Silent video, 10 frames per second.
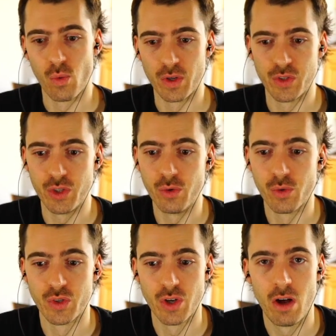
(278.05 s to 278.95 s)
Once you
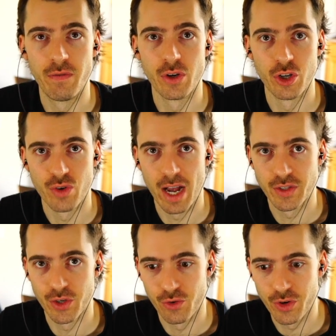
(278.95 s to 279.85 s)
resolve your
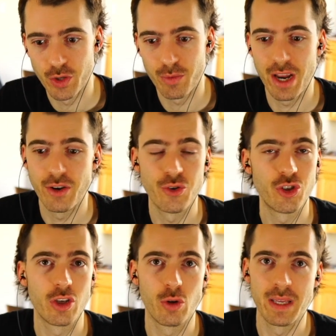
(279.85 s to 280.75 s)
Atraxa or Griselbrand,
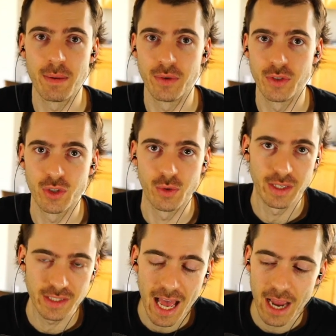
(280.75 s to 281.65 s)
usually you'll be able to
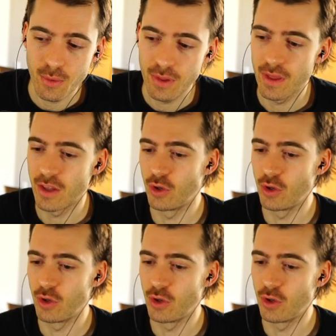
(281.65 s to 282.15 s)
attack with it.